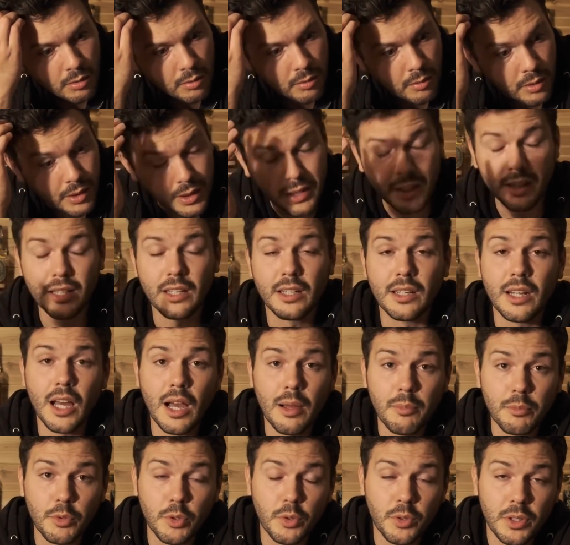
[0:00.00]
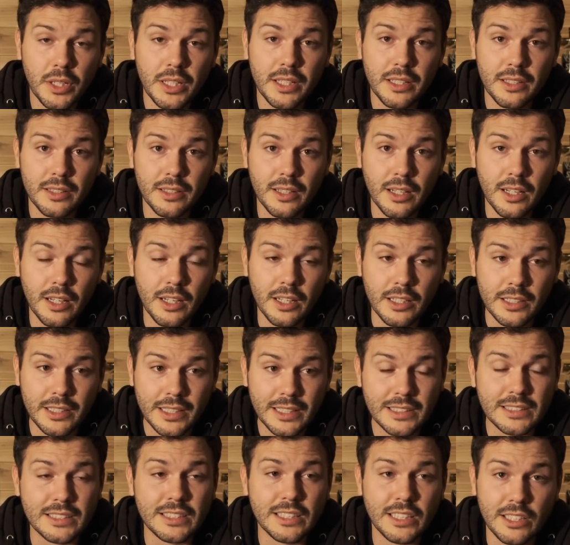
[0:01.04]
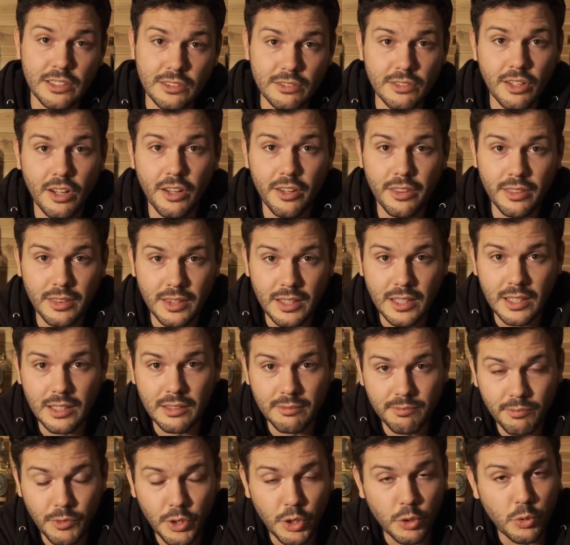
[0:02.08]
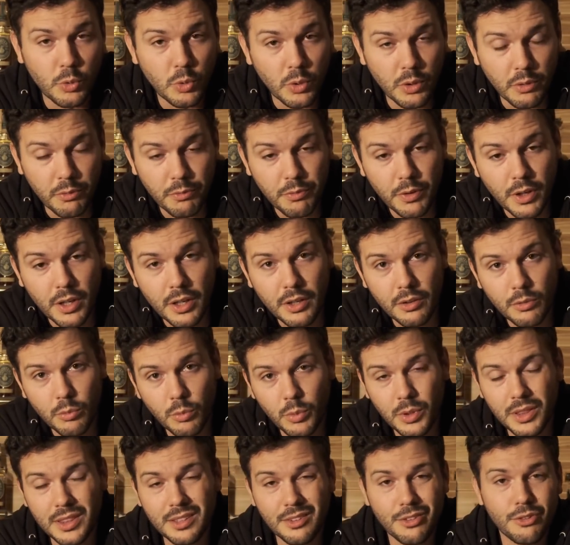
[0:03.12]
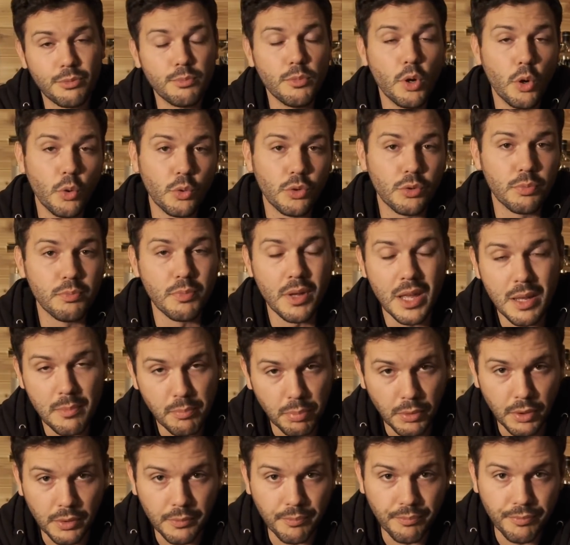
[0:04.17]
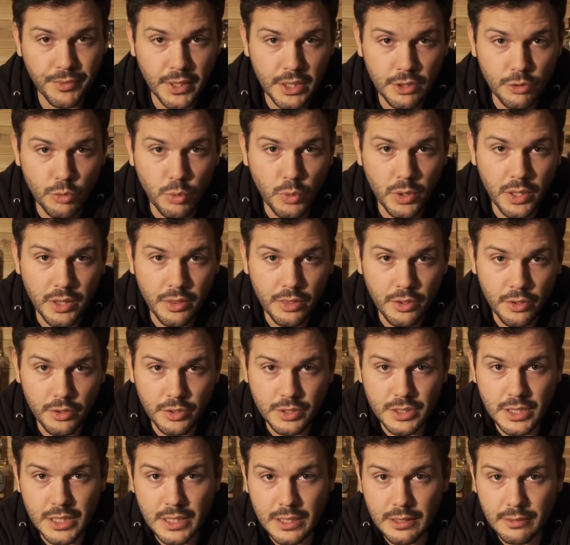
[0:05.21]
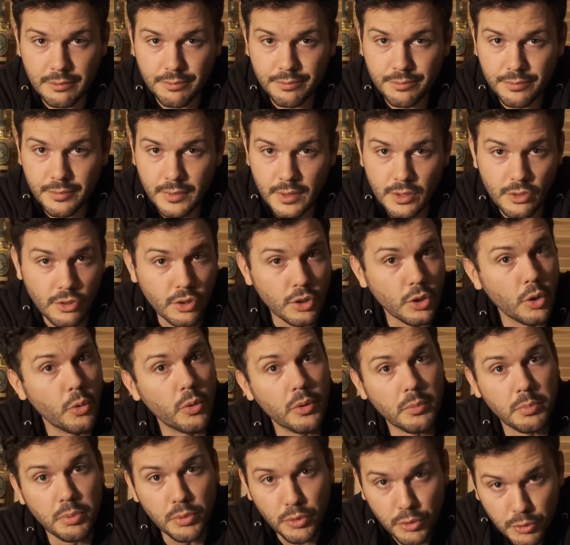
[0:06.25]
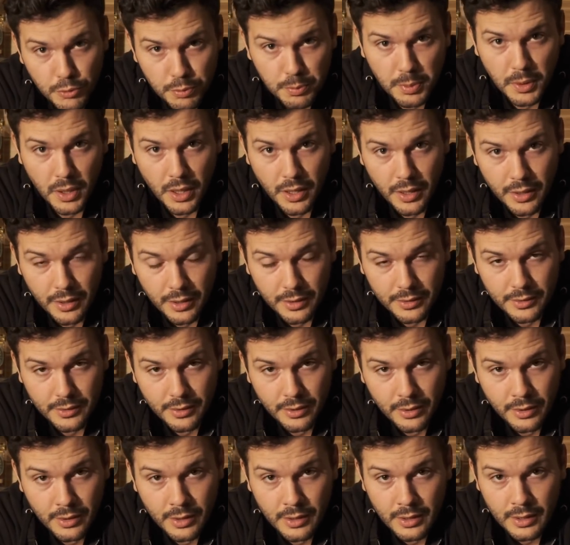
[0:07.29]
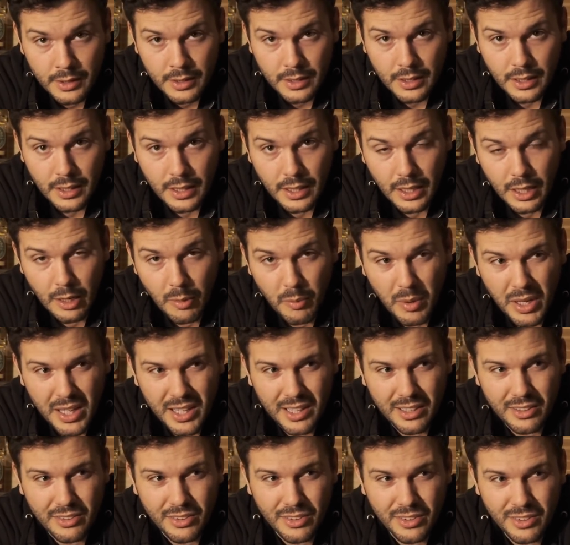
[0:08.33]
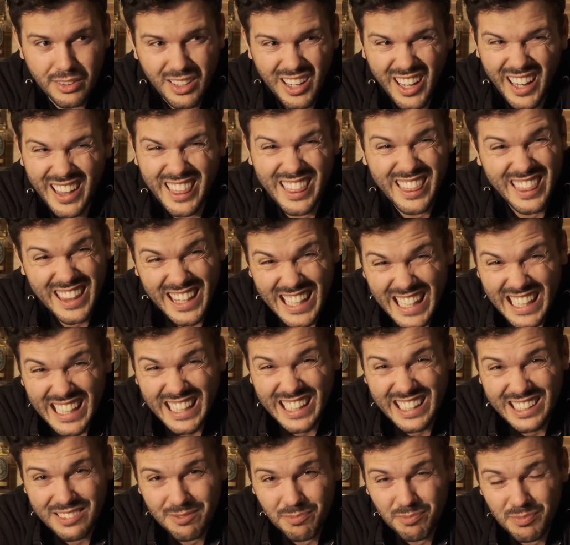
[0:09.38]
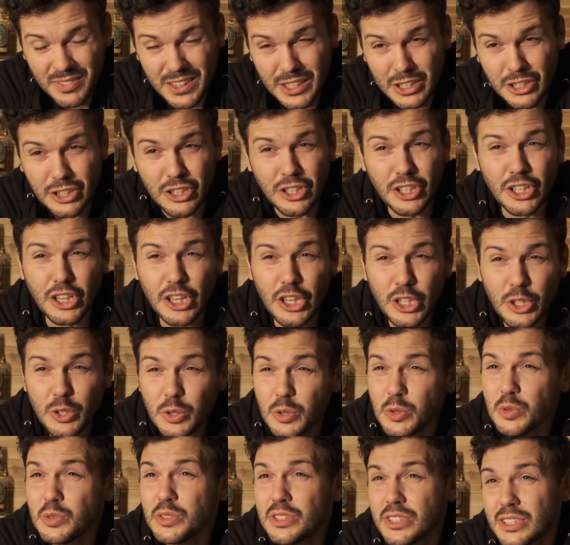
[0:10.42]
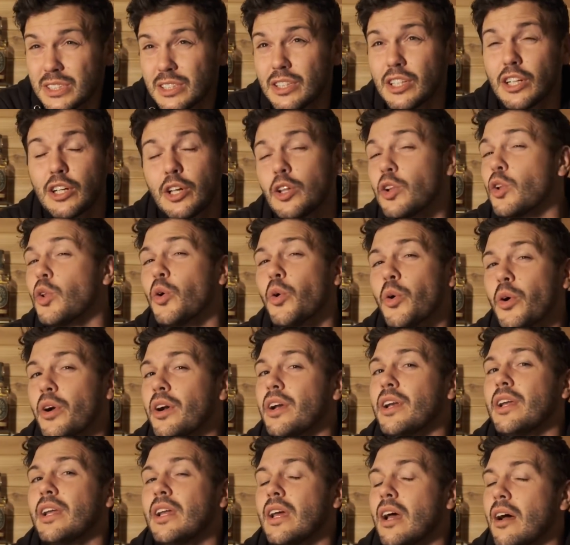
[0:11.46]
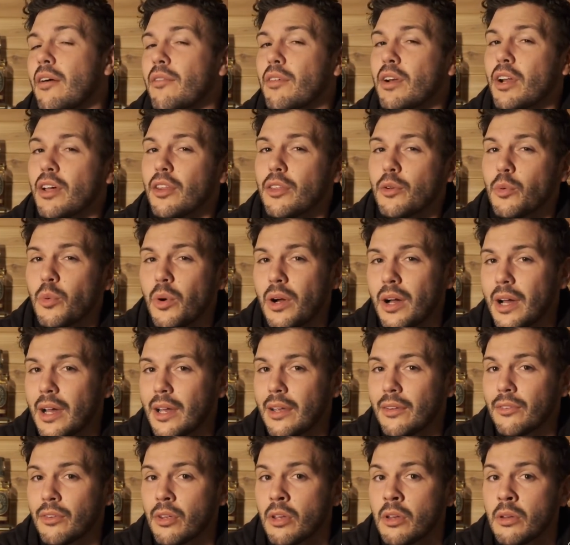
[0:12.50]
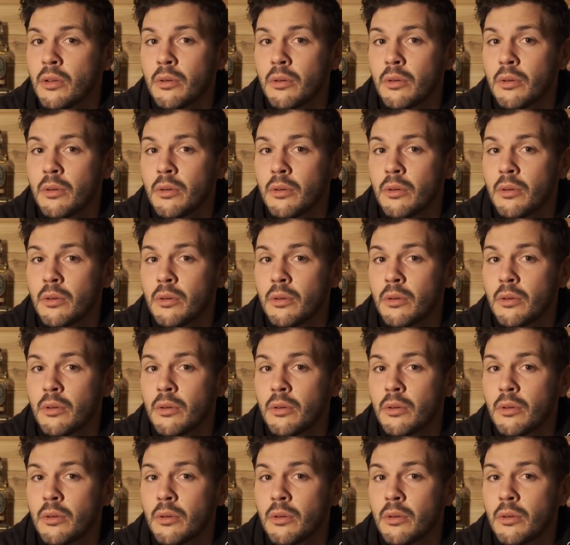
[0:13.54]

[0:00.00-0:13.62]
But then Knob Creek gets in on the liqueur fun with the smoked maple in 2013. It's a lower proof product, and I think dilutes the glory of an otherwise